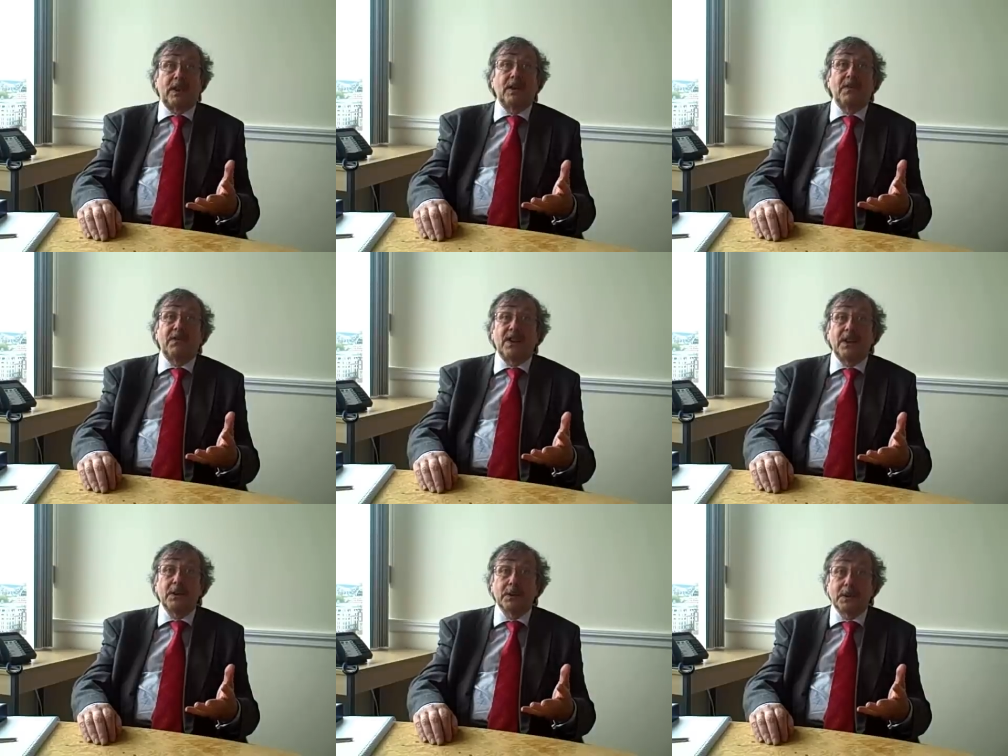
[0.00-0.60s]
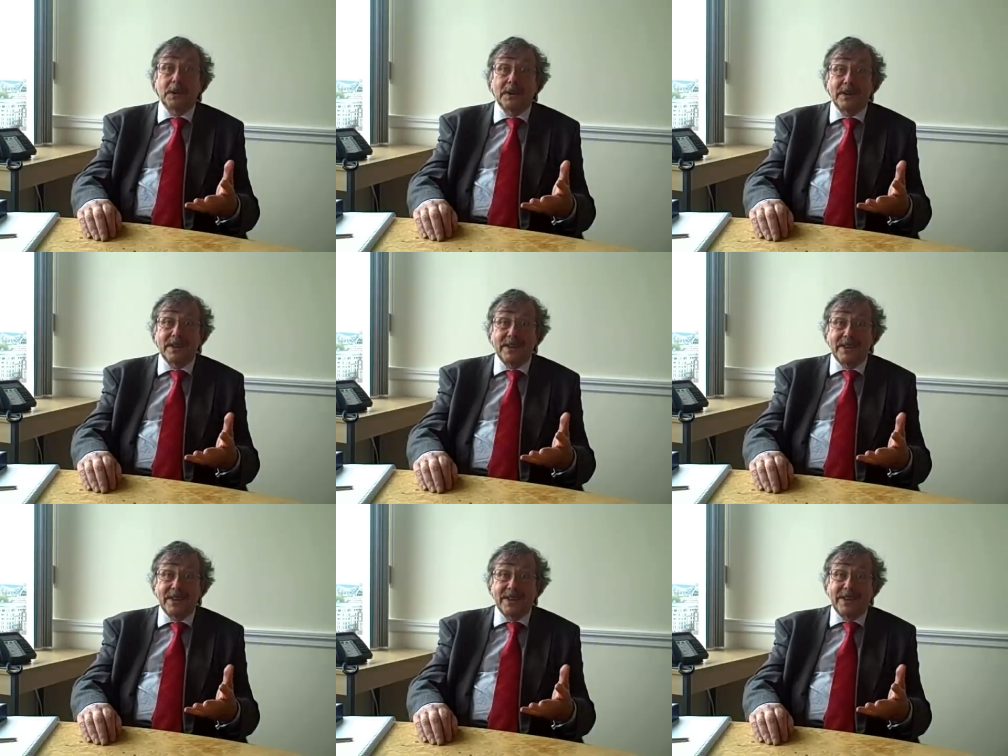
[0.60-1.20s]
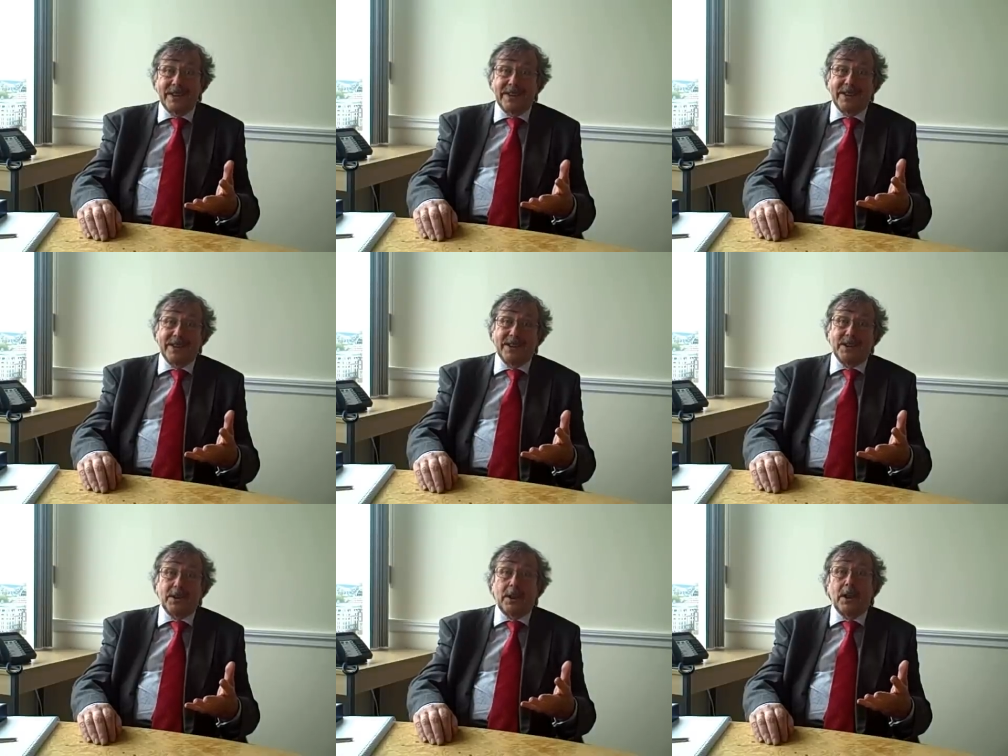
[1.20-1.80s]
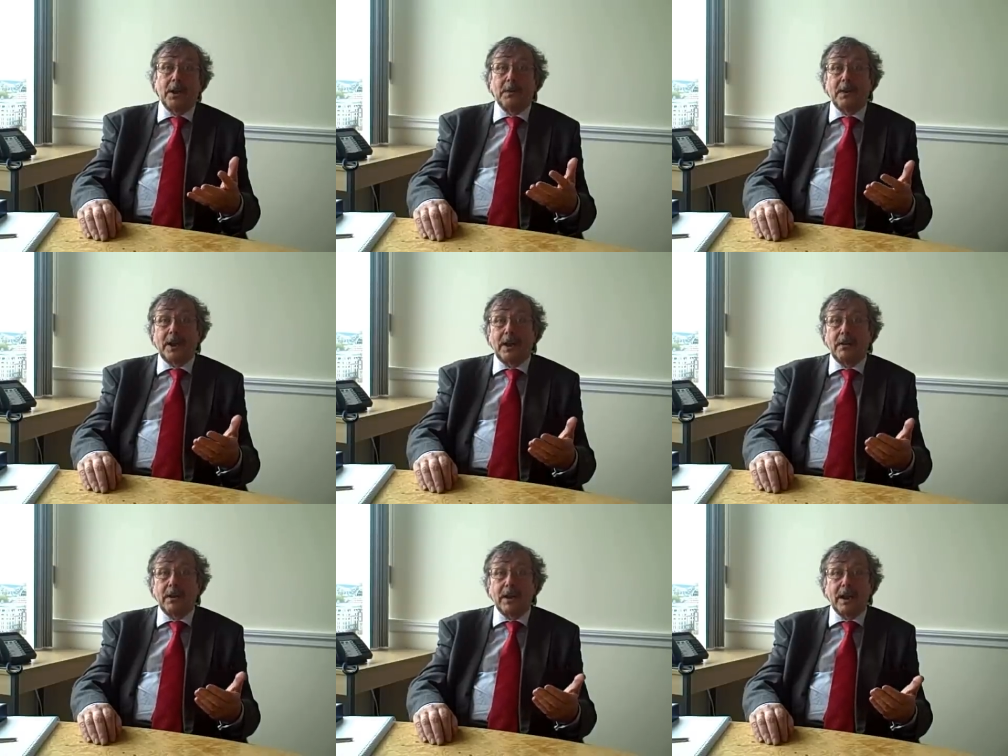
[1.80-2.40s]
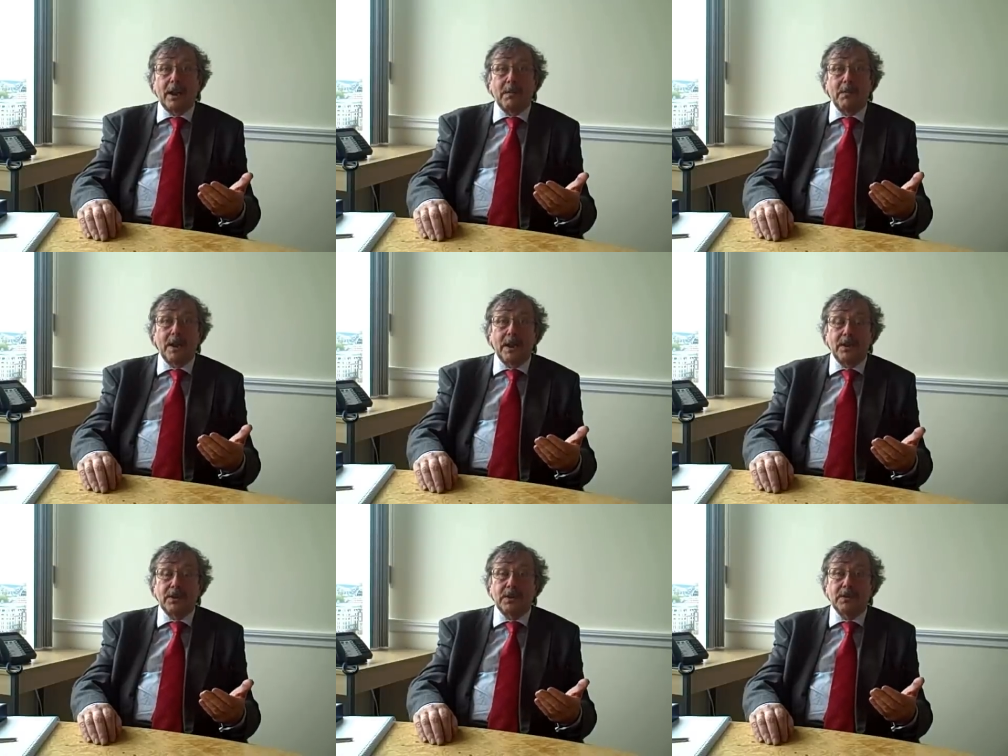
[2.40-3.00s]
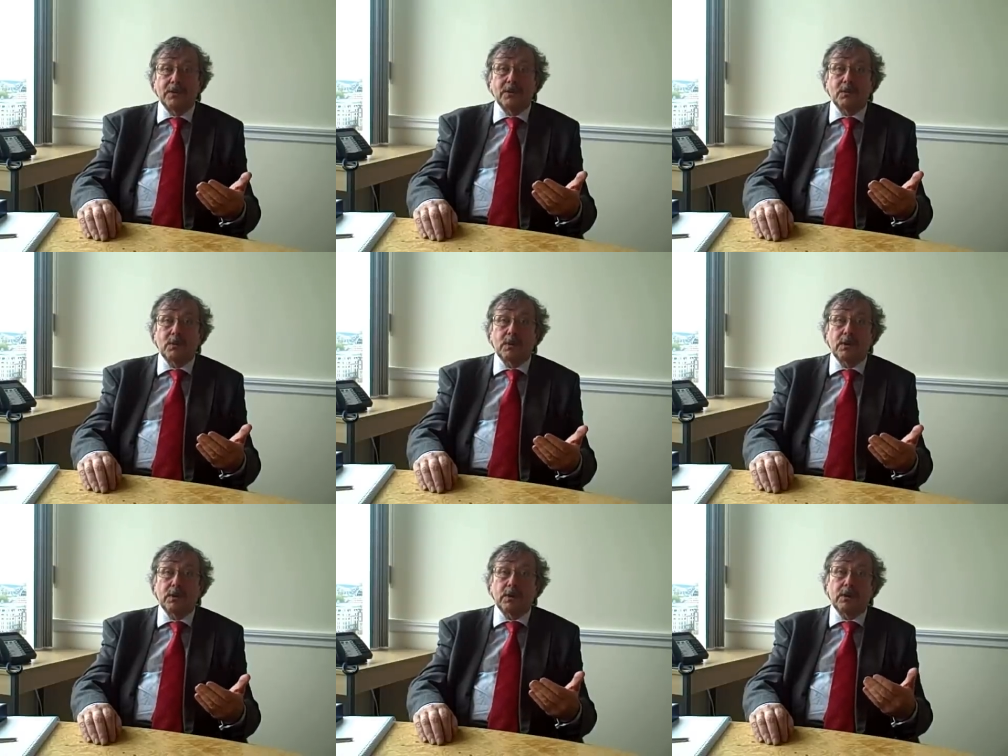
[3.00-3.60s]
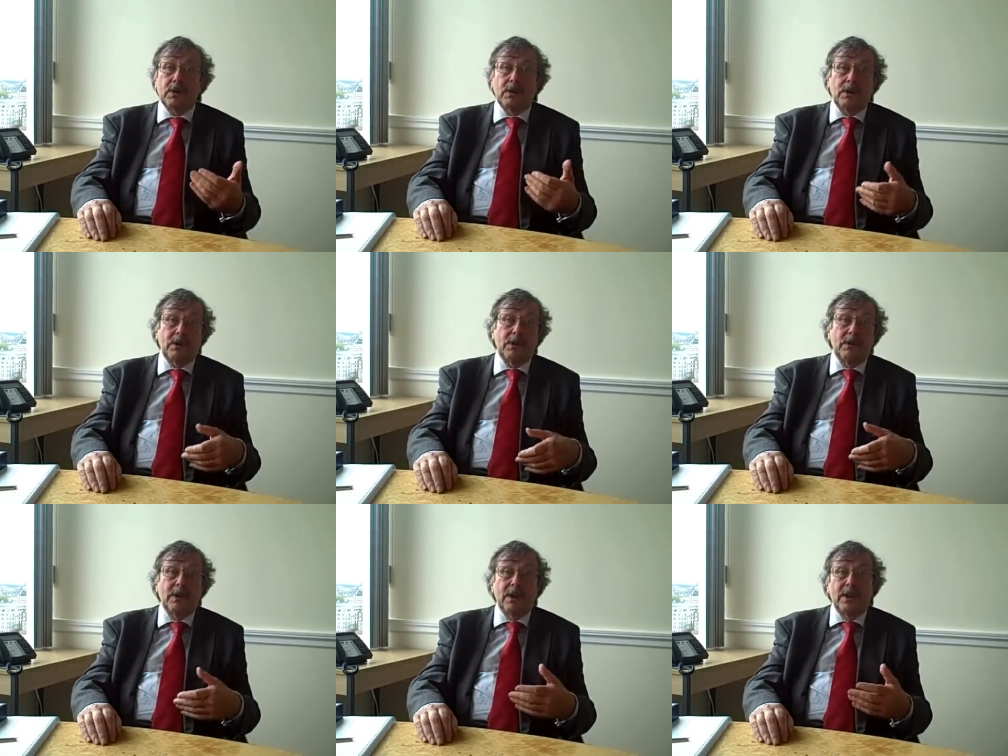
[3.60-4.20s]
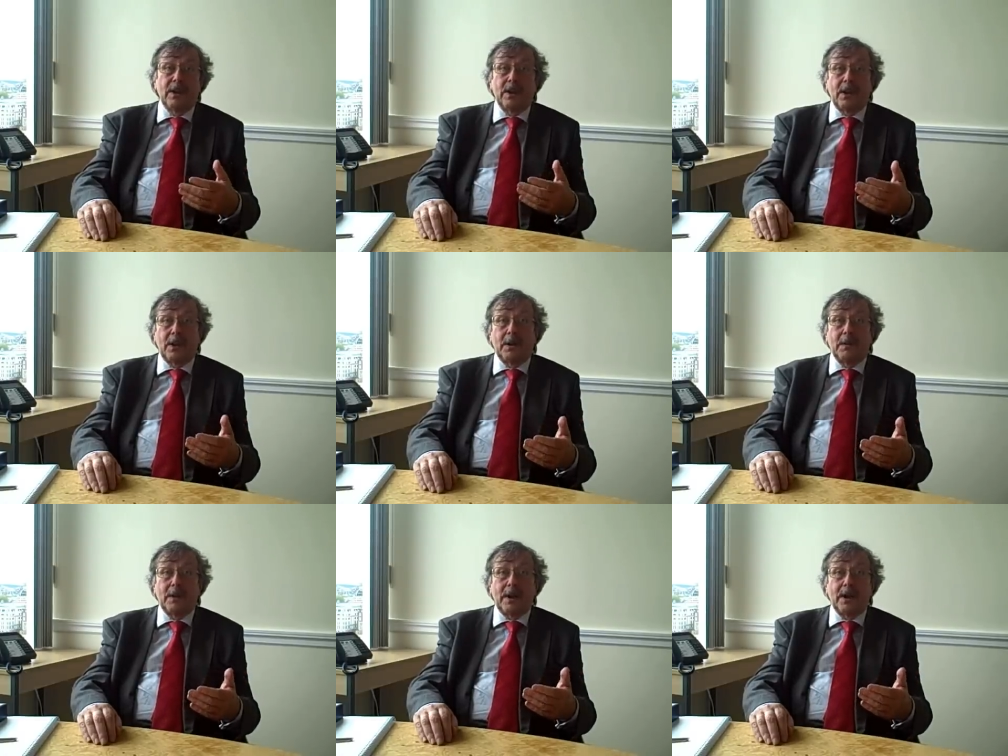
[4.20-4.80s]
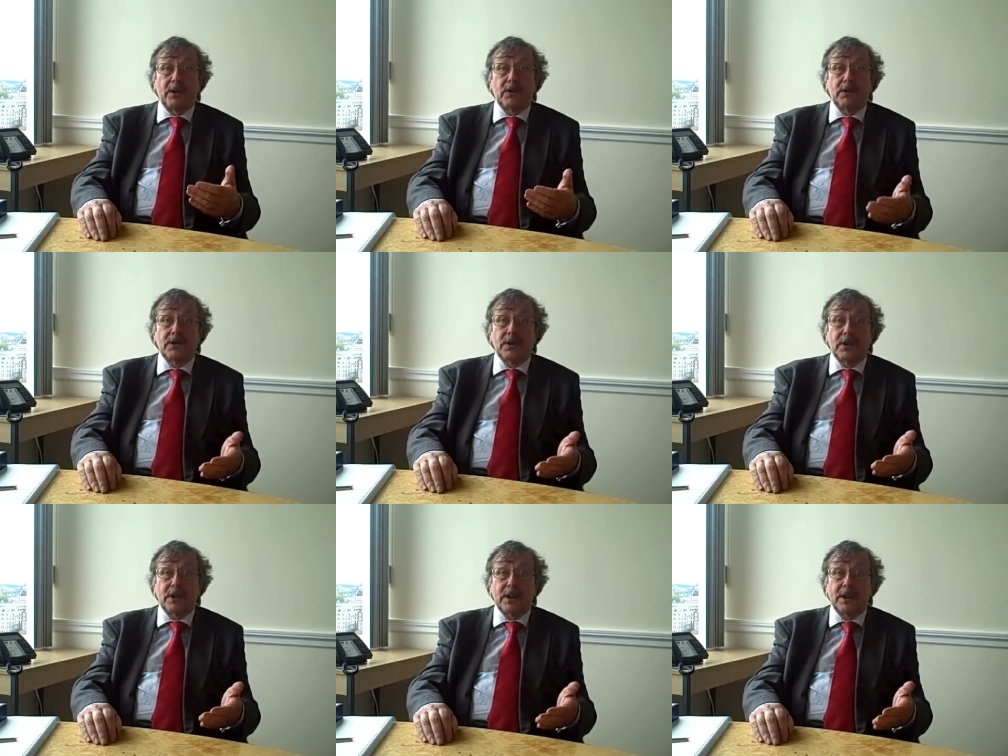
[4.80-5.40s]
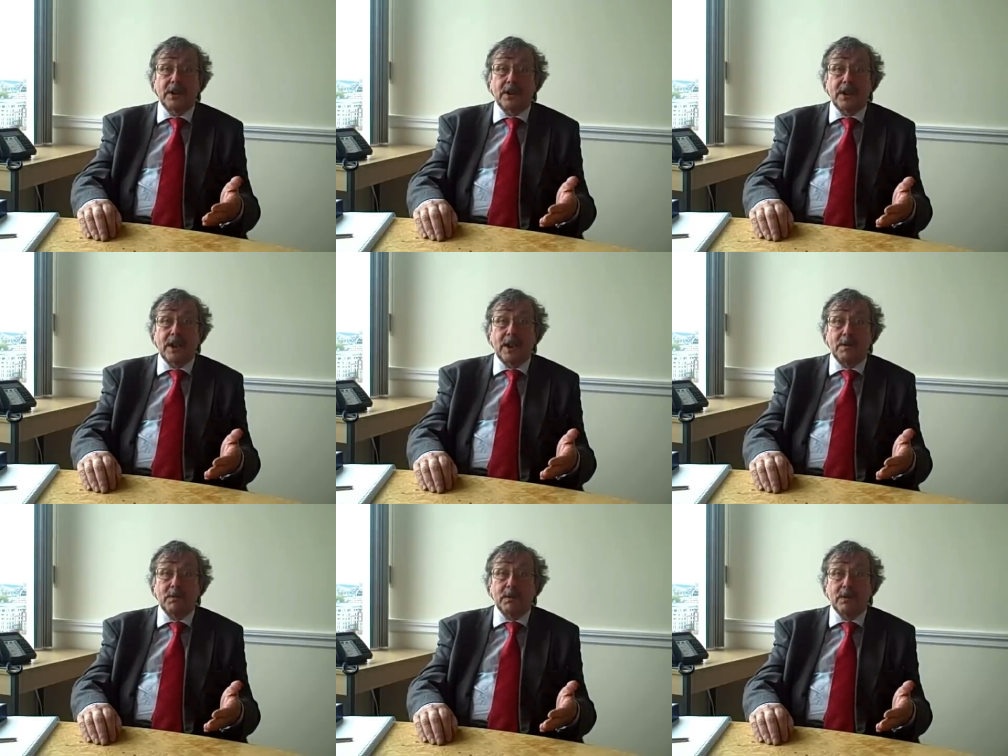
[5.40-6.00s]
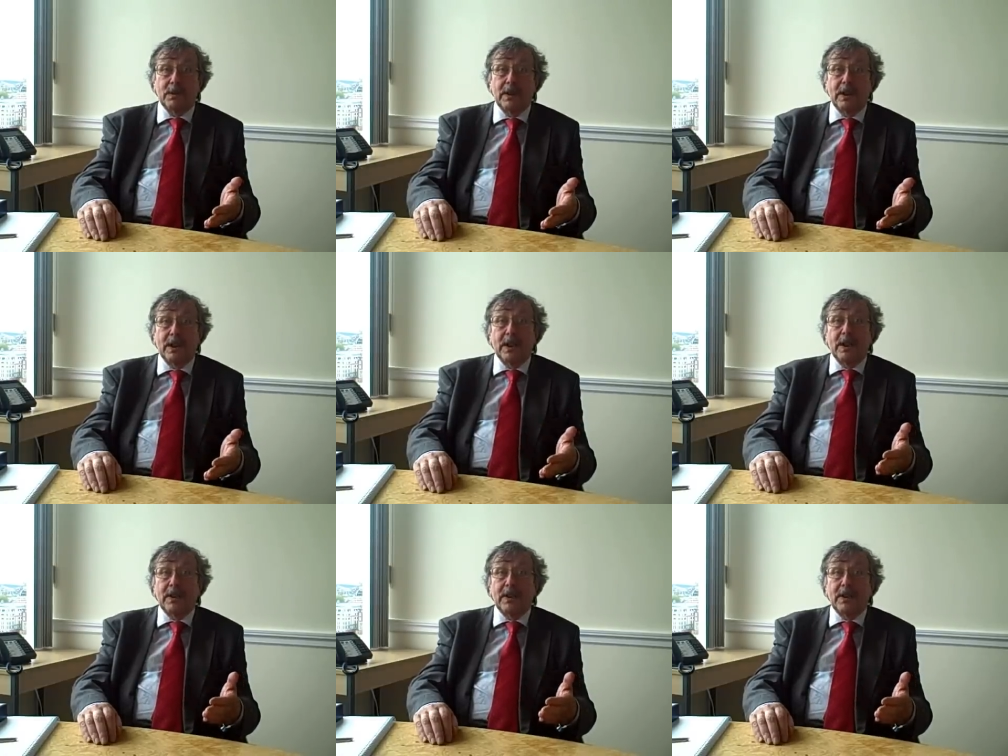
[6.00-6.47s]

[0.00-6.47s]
in a field uh, carrying out maintenance work on um, electricity cable.